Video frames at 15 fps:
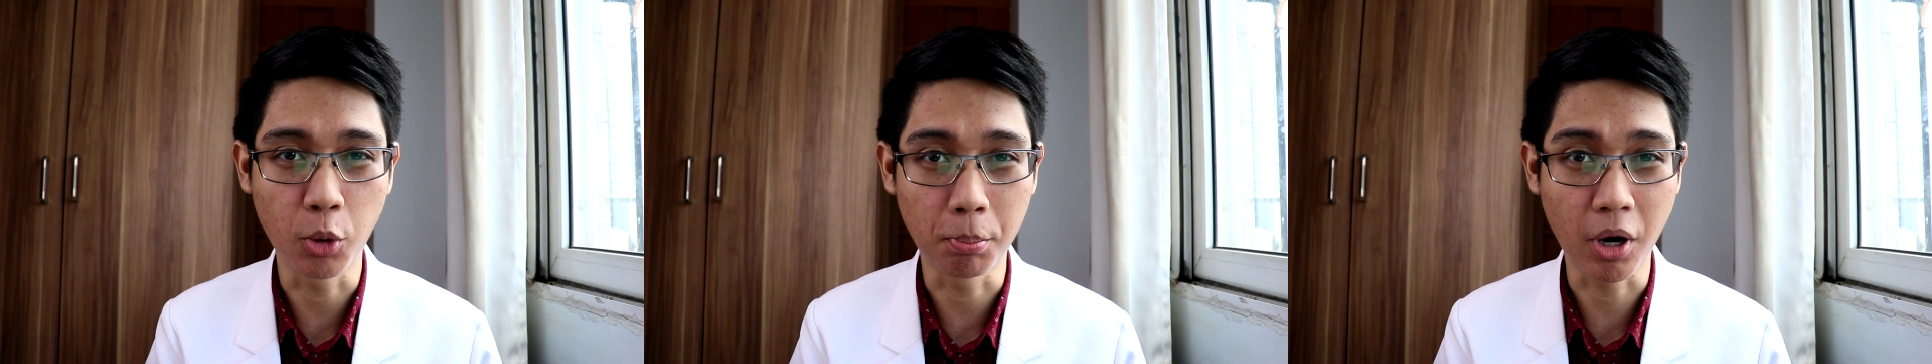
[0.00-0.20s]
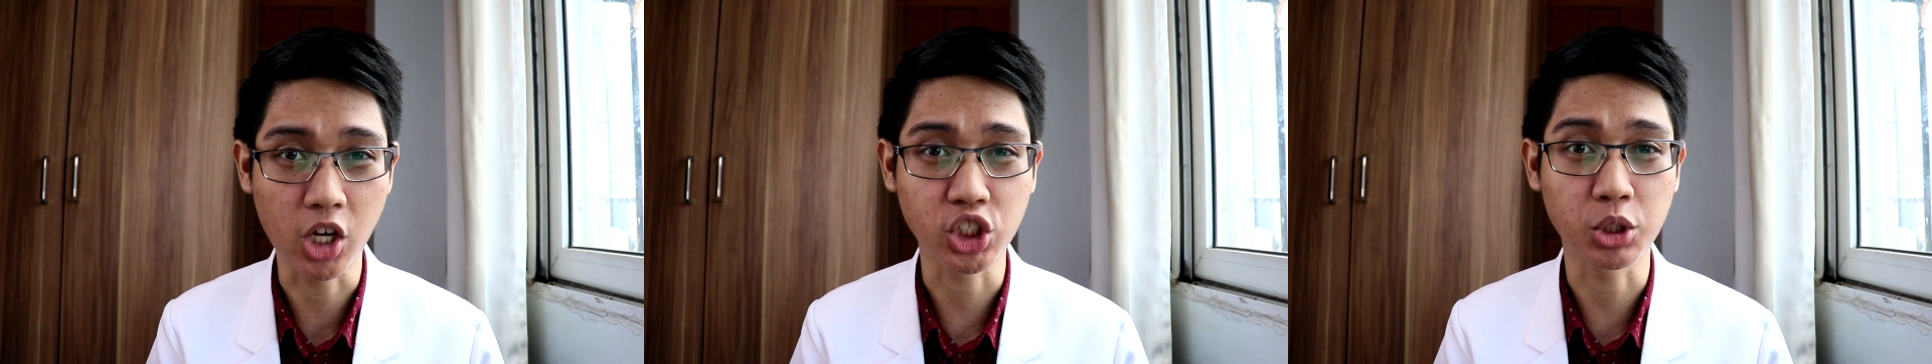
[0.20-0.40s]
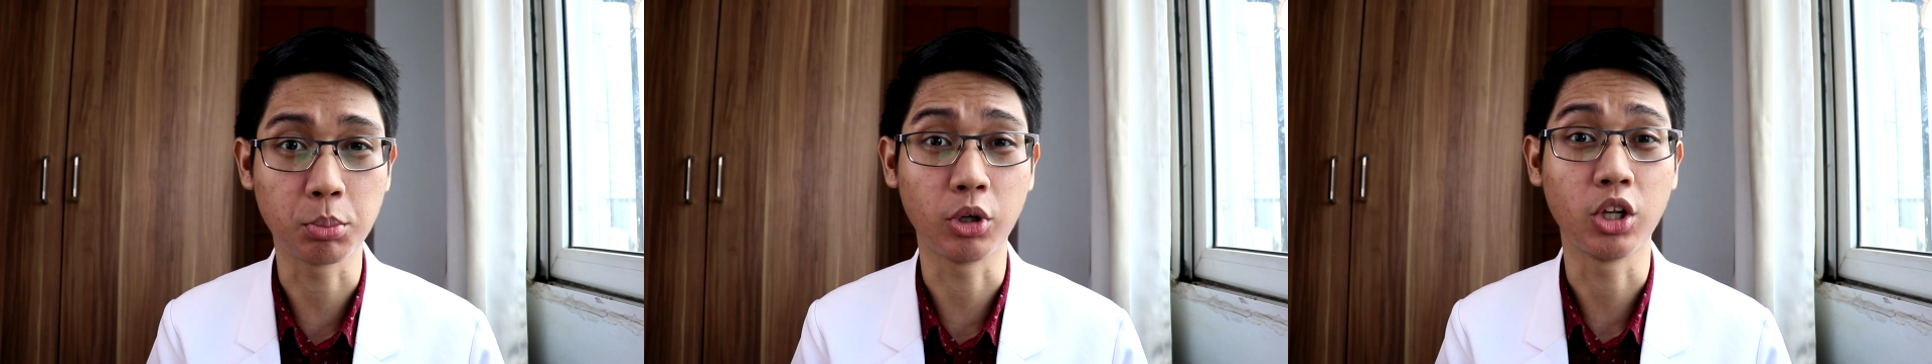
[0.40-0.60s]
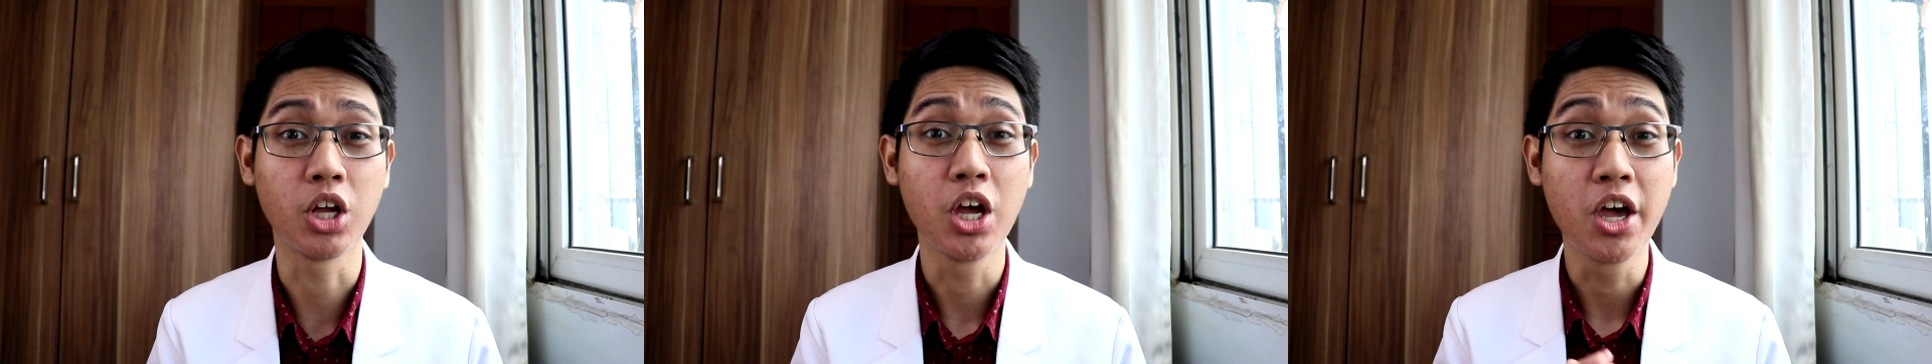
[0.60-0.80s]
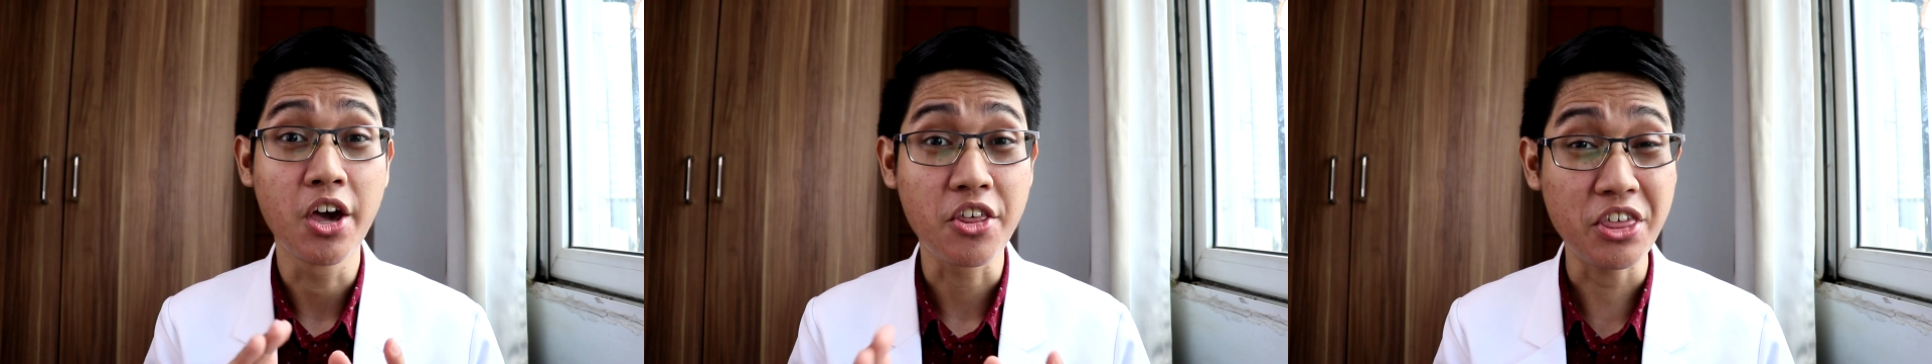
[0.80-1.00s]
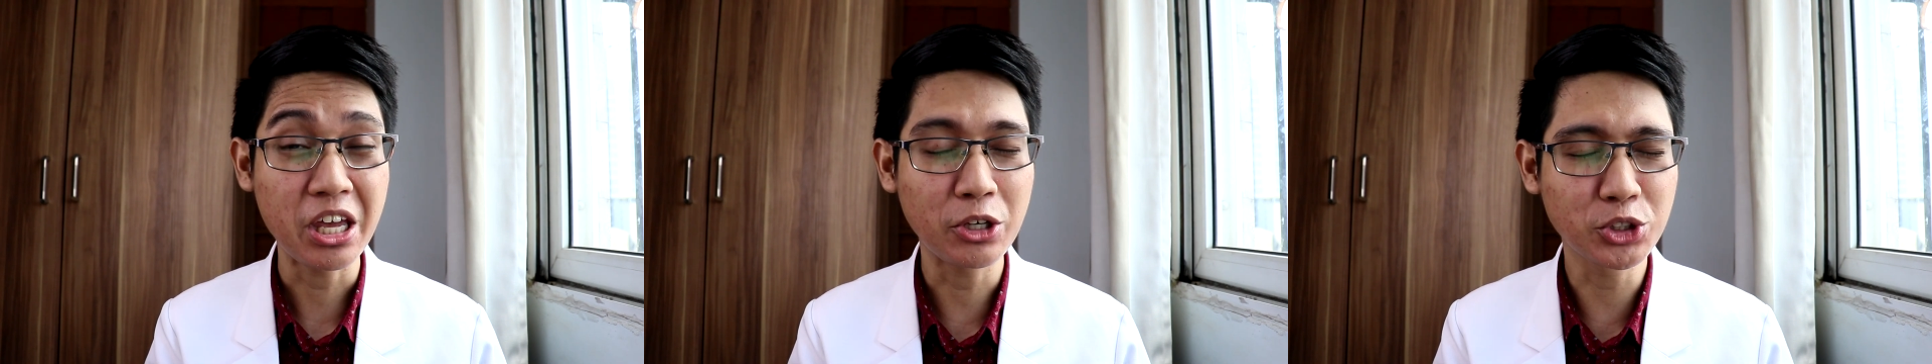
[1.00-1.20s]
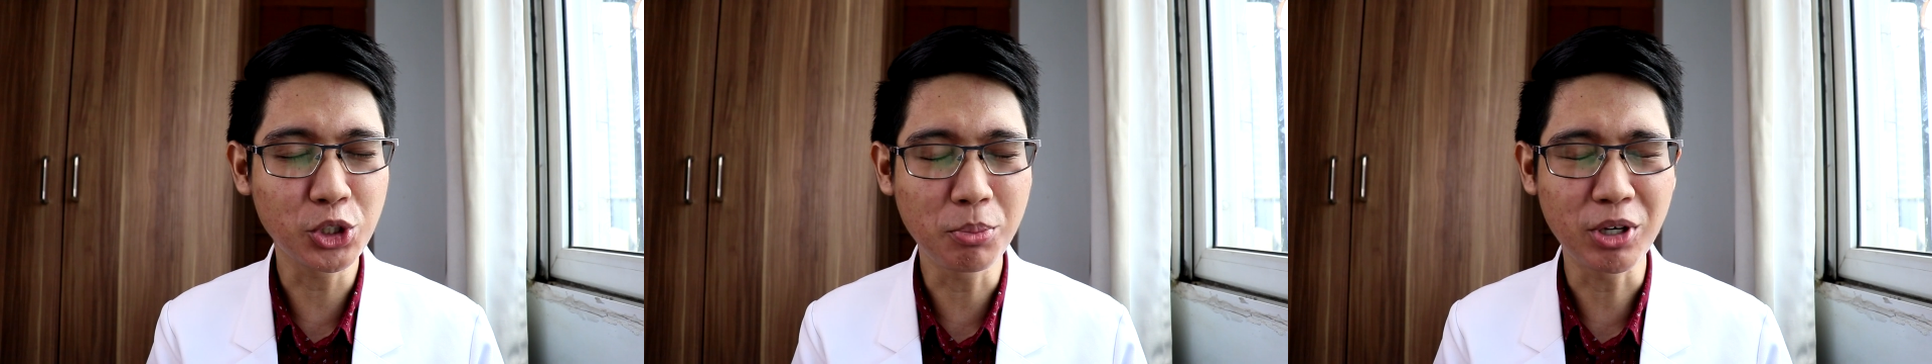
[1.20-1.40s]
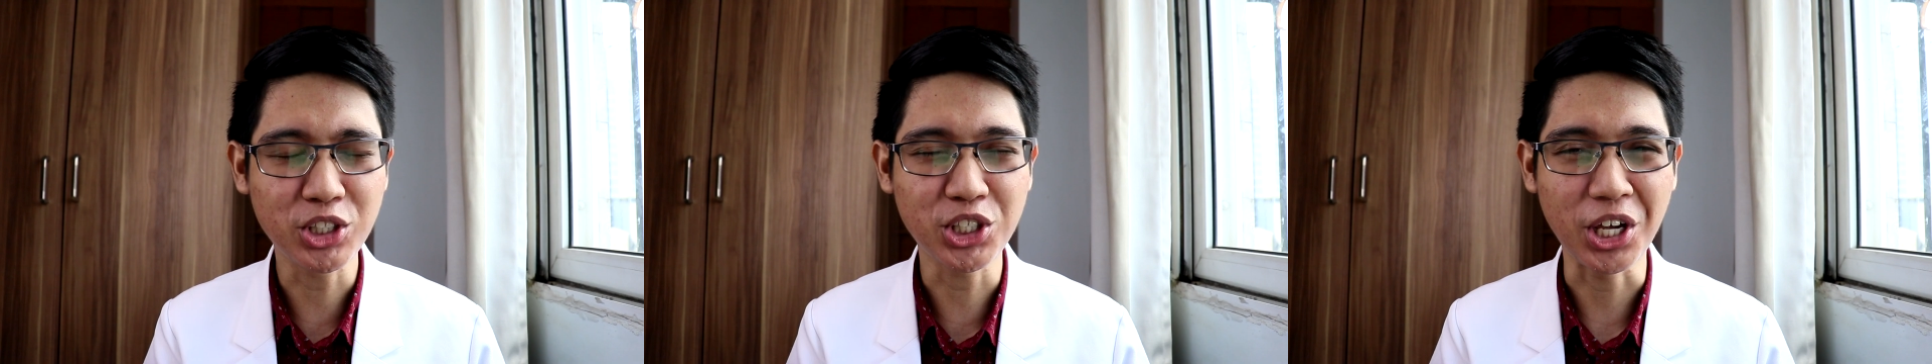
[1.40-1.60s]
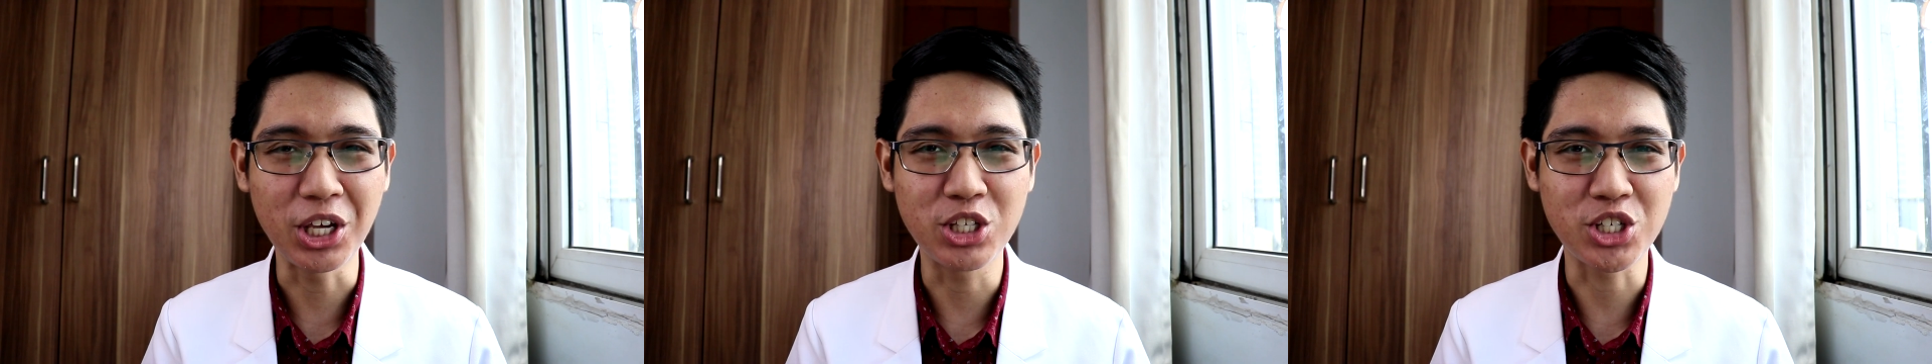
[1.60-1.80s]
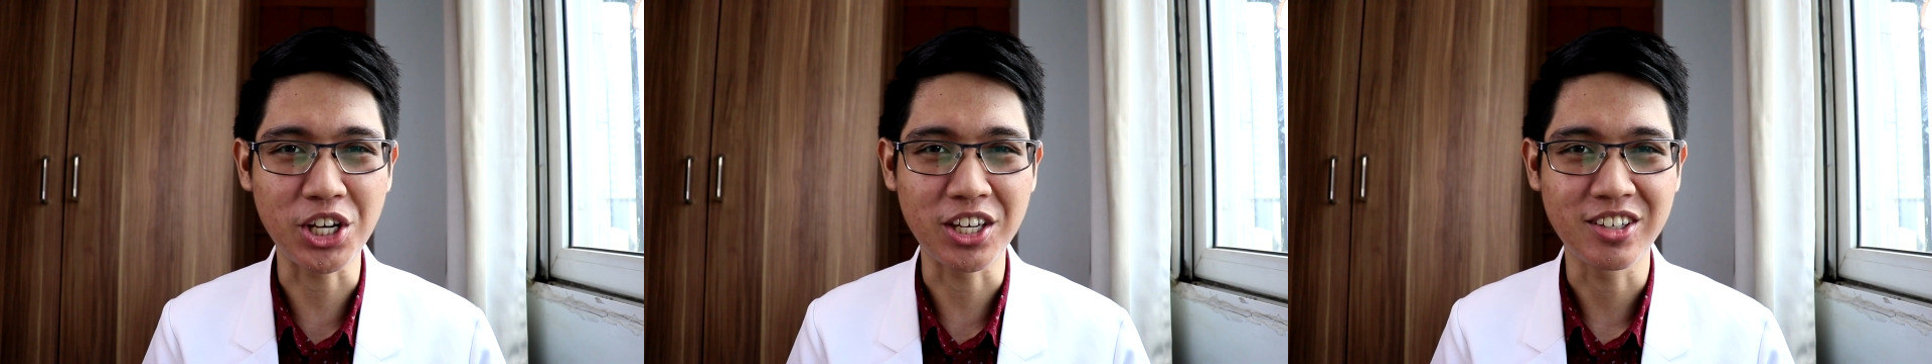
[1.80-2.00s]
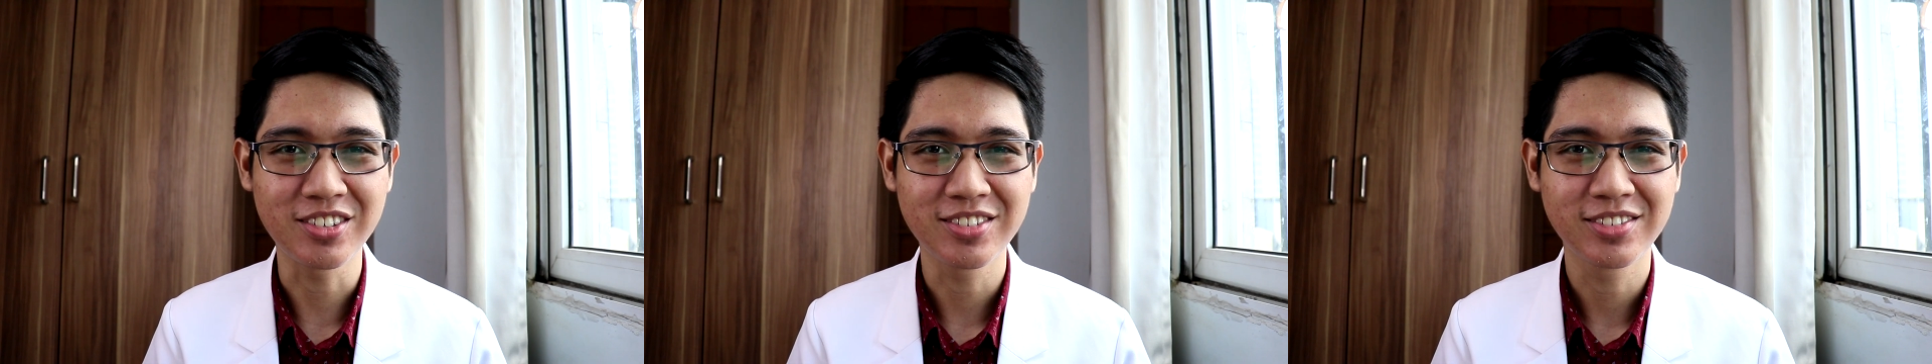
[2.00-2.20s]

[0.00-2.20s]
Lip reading: possible. Thank you so much, AJ.